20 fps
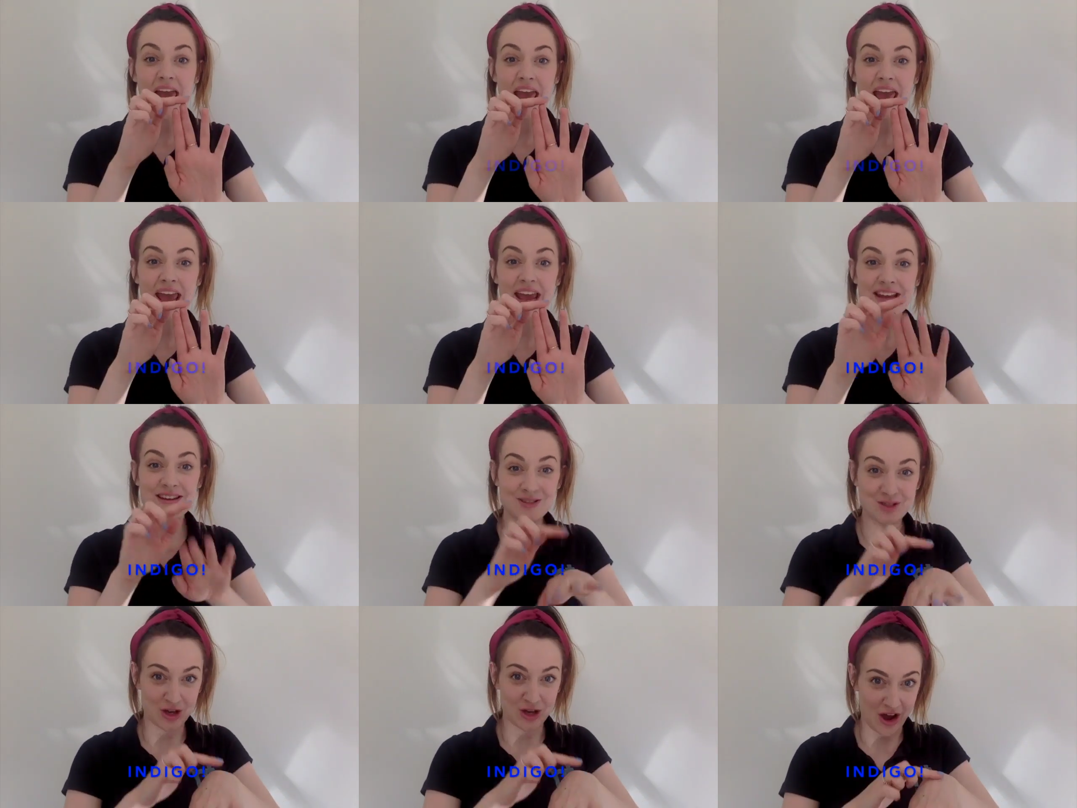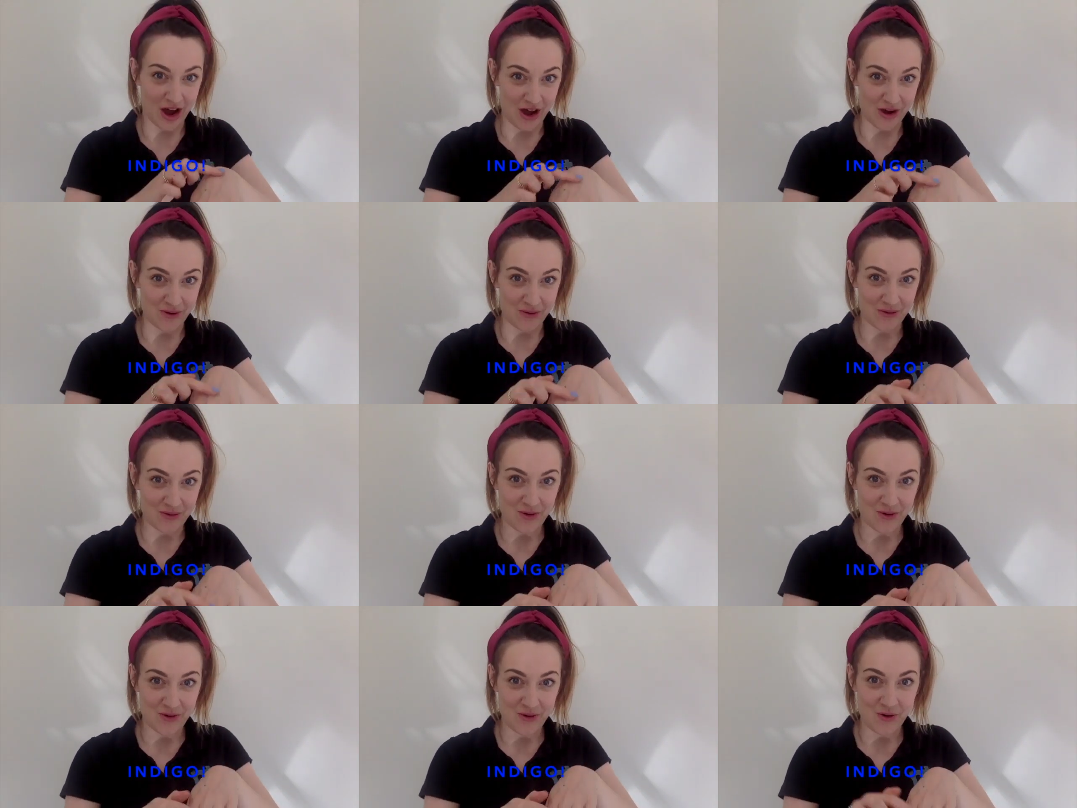Indigo
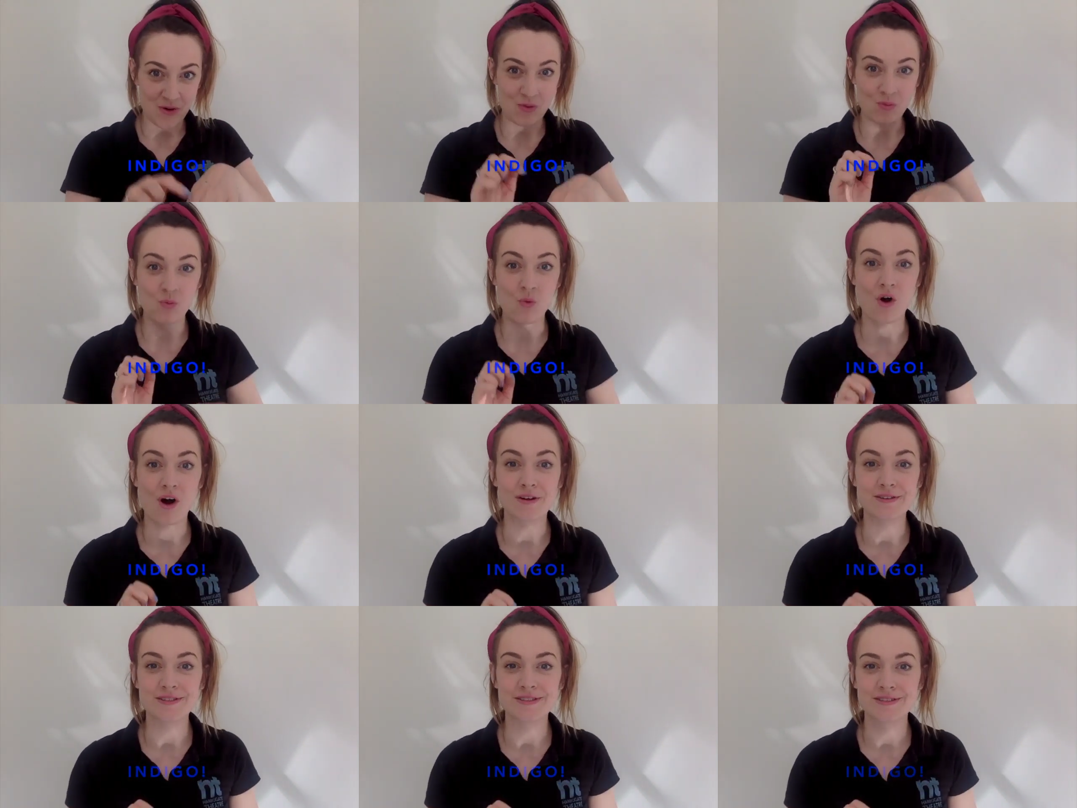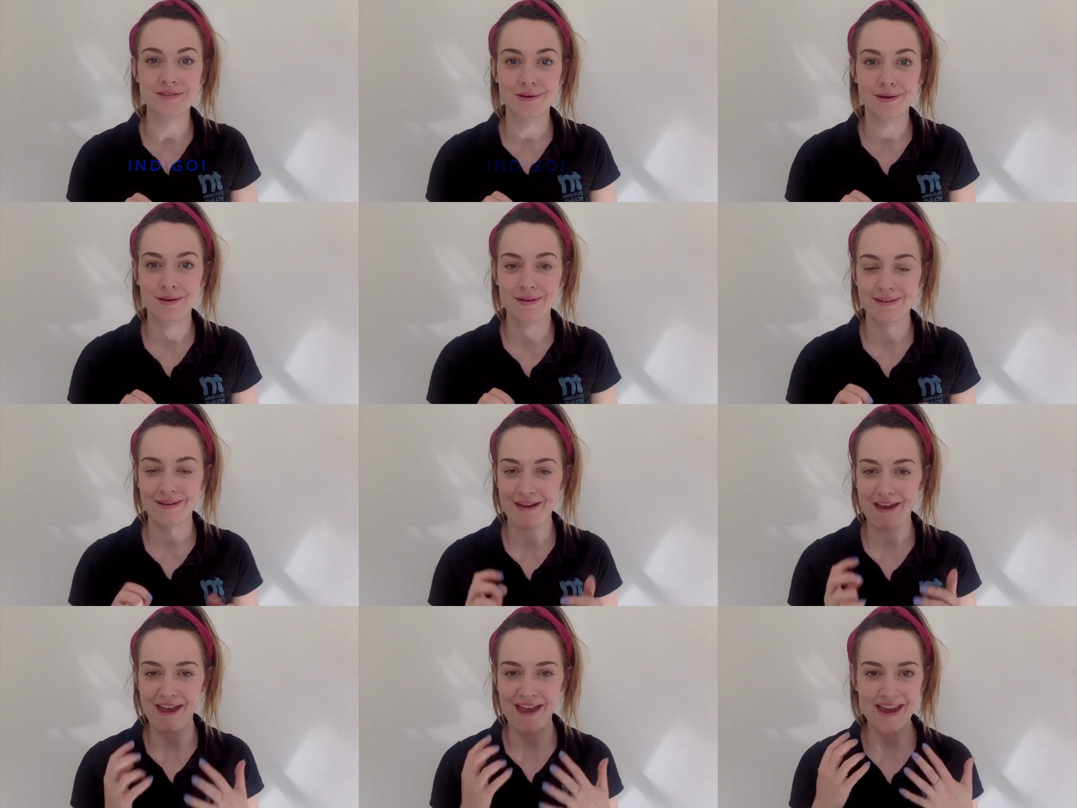was
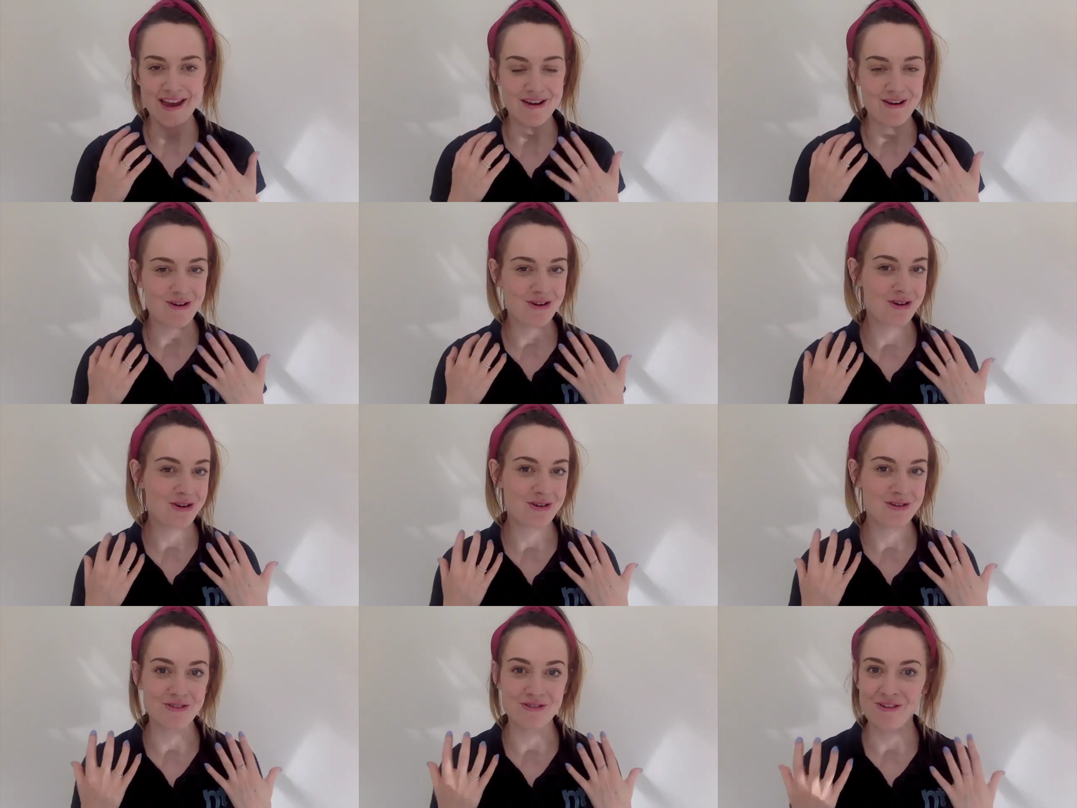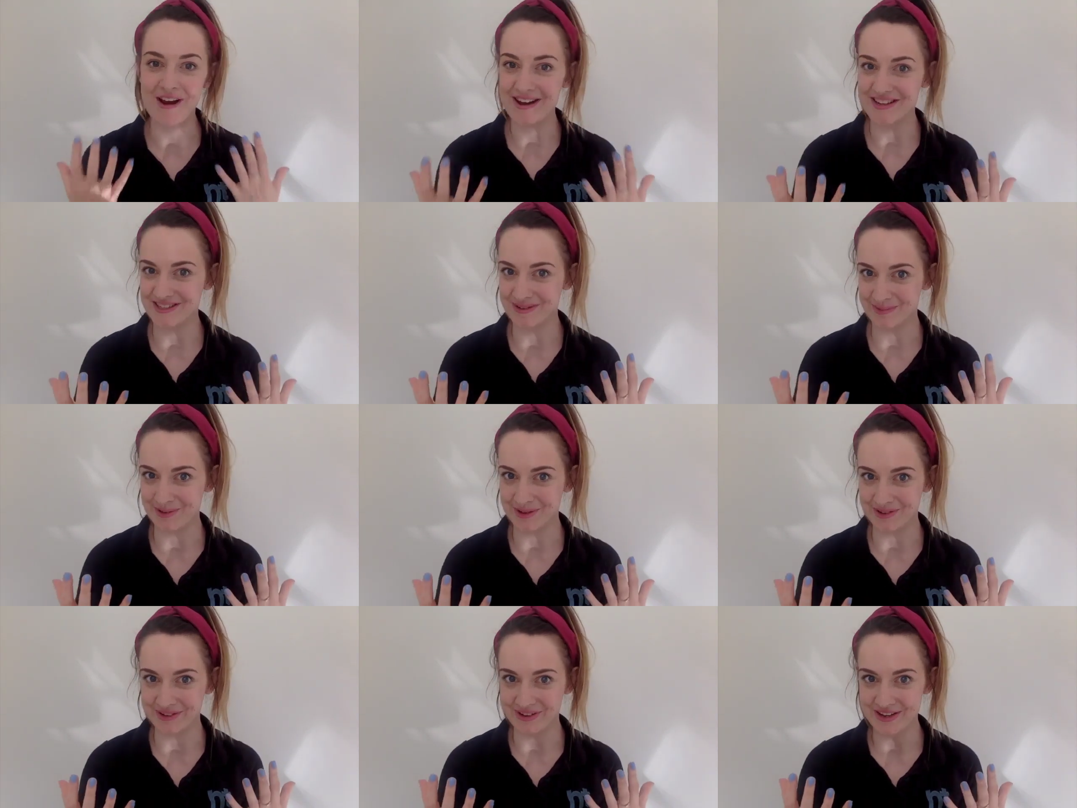
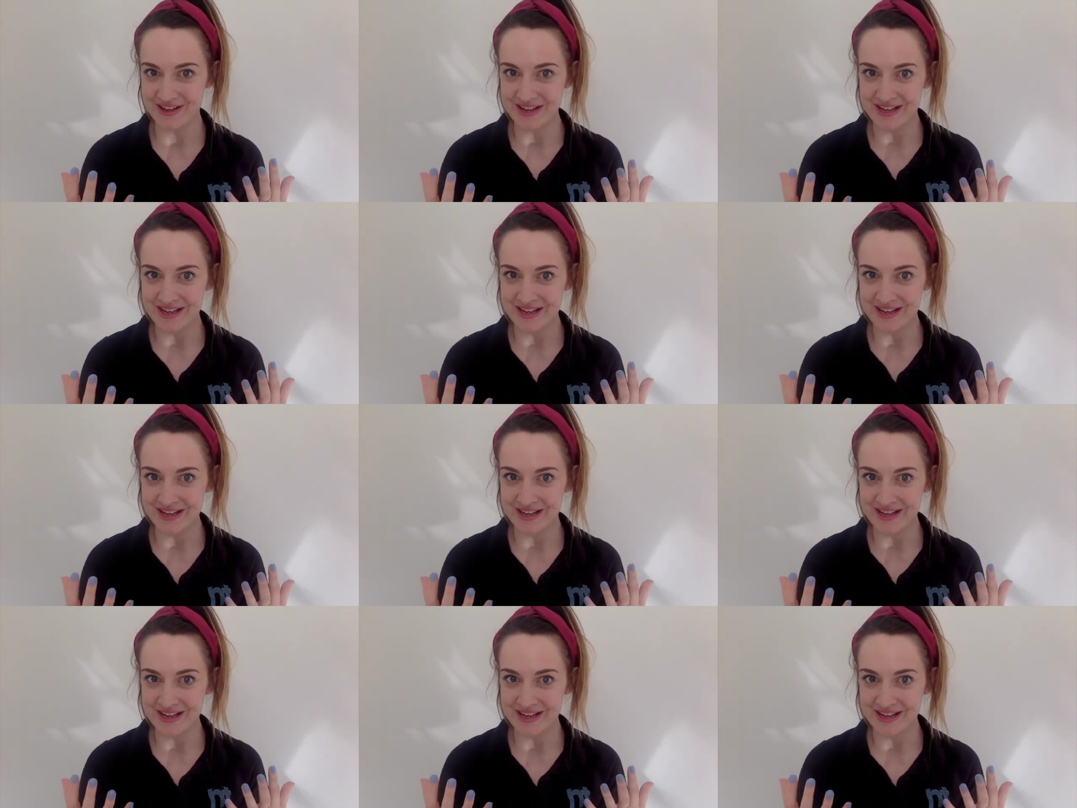incredible.